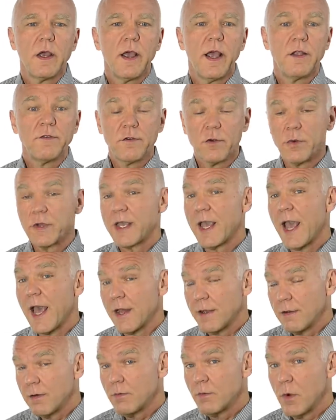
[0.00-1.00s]
And so
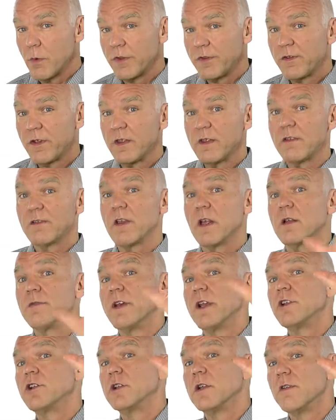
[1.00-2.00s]
again, when we see this
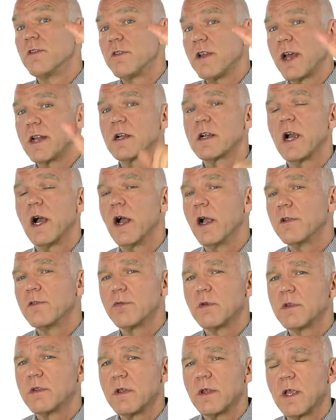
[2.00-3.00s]
elevation in cytokines
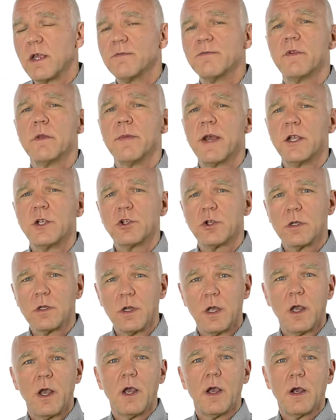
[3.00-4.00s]
with inflammation,
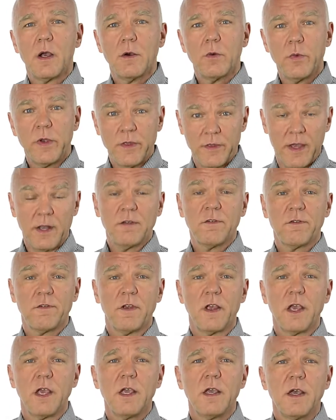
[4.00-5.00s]
we then
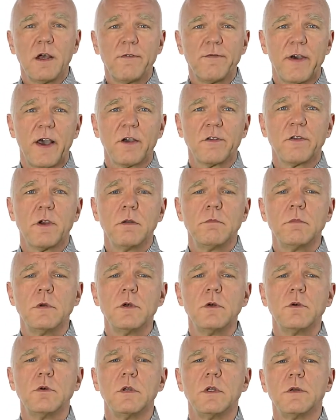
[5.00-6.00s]
see effects on
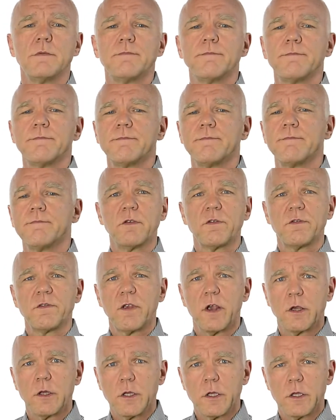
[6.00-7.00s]
mood.
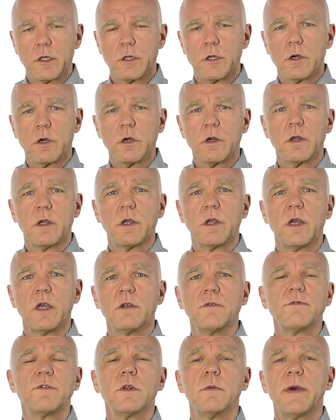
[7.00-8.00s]
Cellular
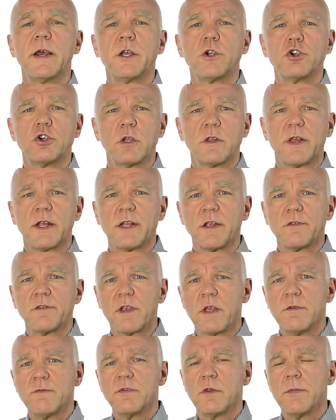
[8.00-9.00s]
inflammation, that
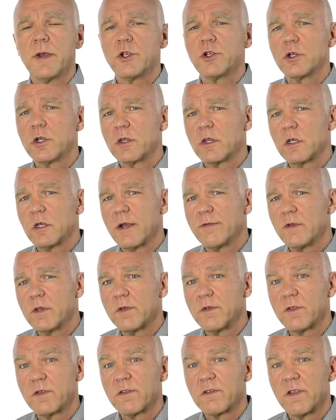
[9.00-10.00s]
is inflammation at the level
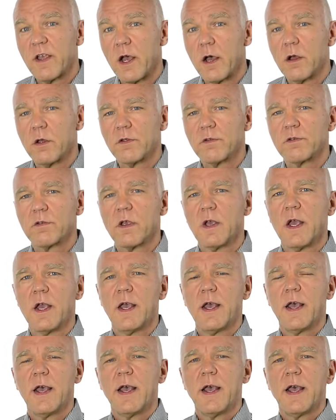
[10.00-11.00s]
of the cells.
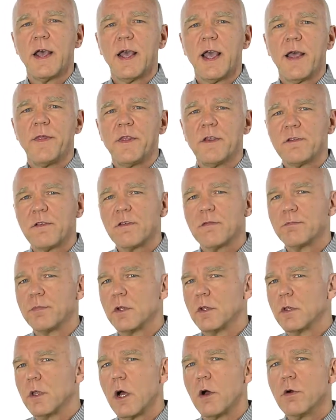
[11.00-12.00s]
And this is
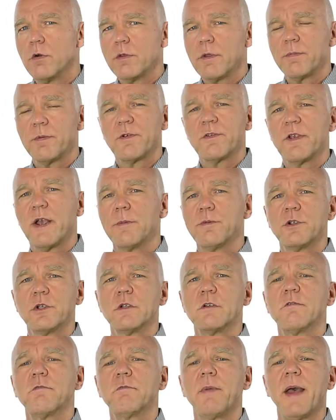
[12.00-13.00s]
below the
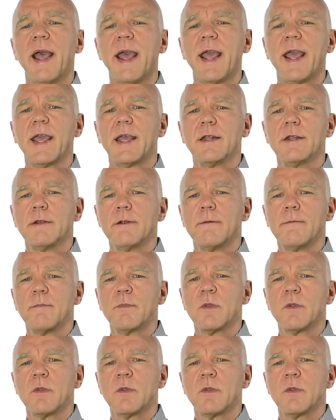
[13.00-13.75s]
perception of pain.